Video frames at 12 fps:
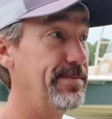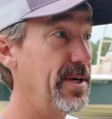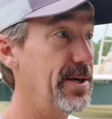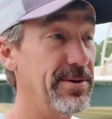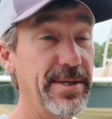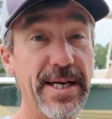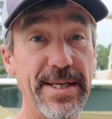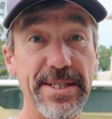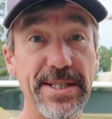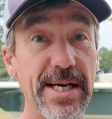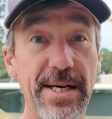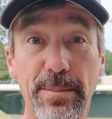Other than that,
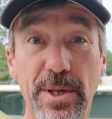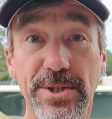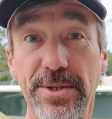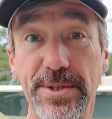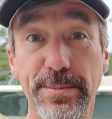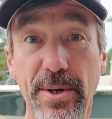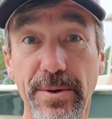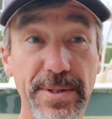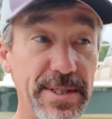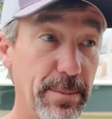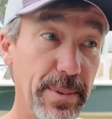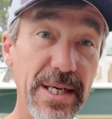it's got the brushless motor.
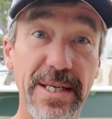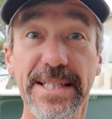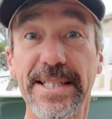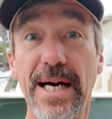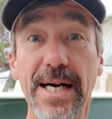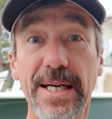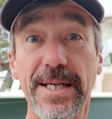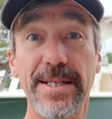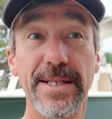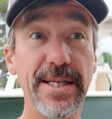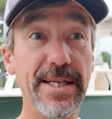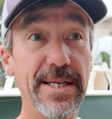It's completely silent.
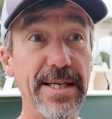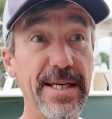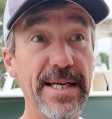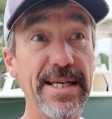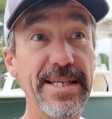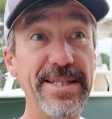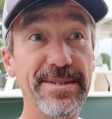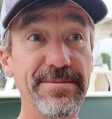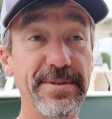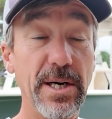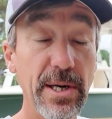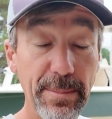It is
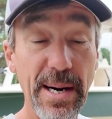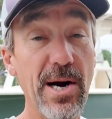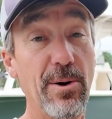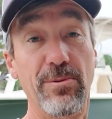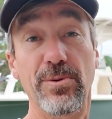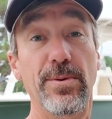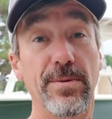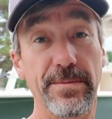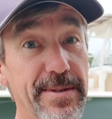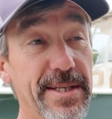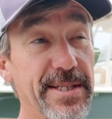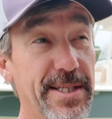very powerful.
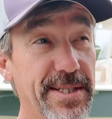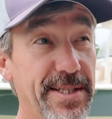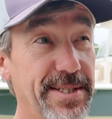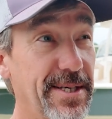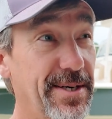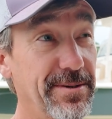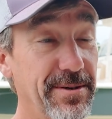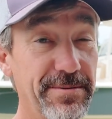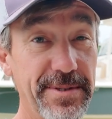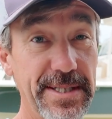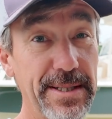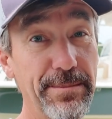It says it's
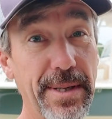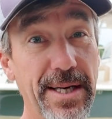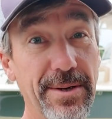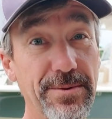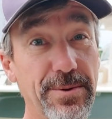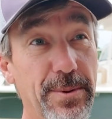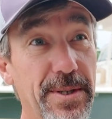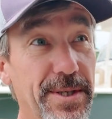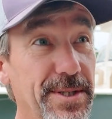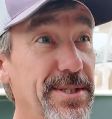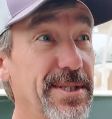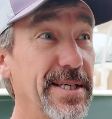115 pound
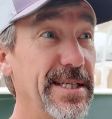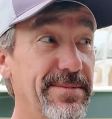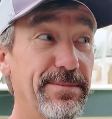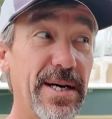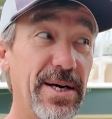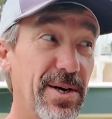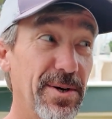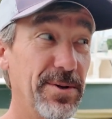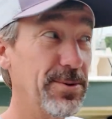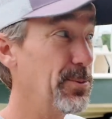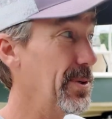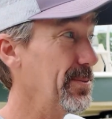thrust. My
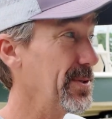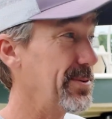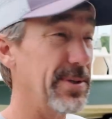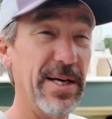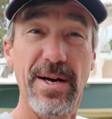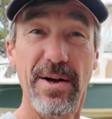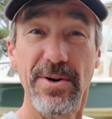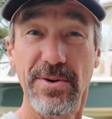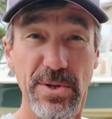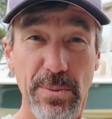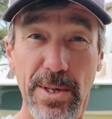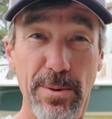other one was what,
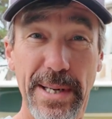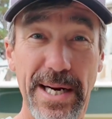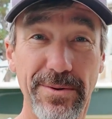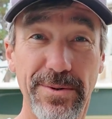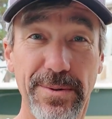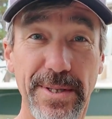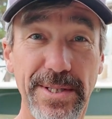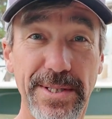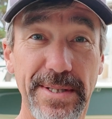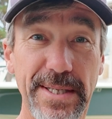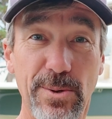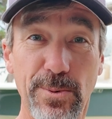112 pound
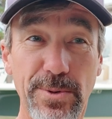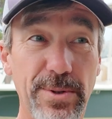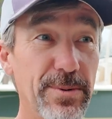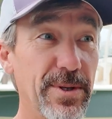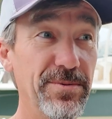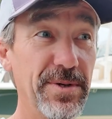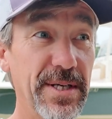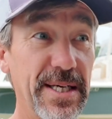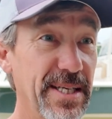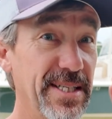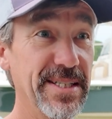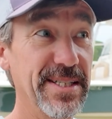thrust, the old Terrova.
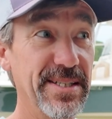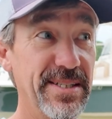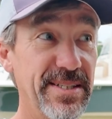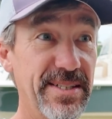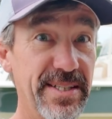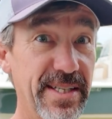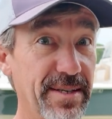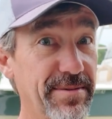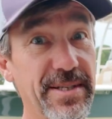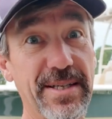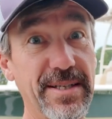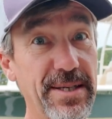It is
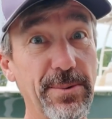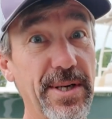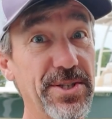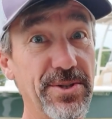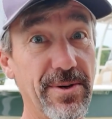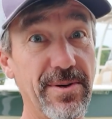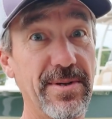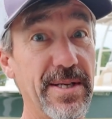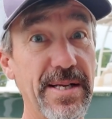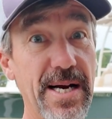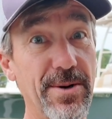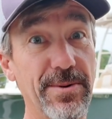definitely way stronger
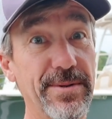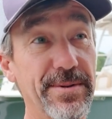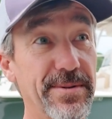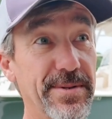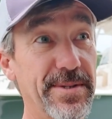than that one.